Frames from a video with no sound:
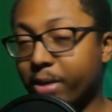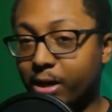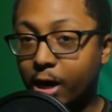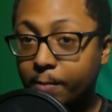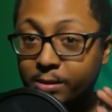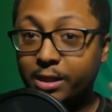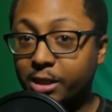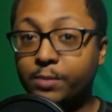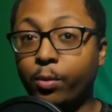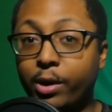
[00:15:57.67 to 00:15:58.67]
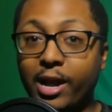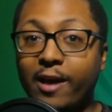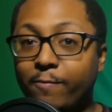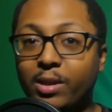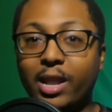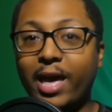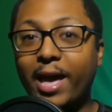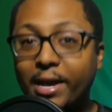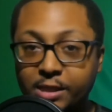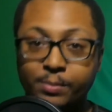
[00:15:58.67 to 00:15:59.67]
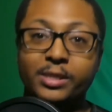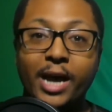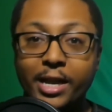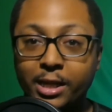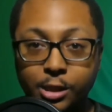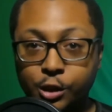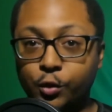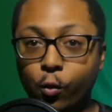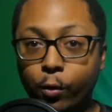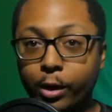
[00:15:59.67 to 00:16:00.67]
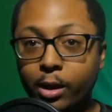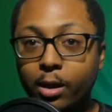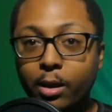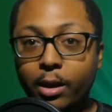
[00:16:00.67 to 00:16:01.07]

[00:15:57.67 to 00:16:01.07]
I mean, up to this point, I've been expediting the story,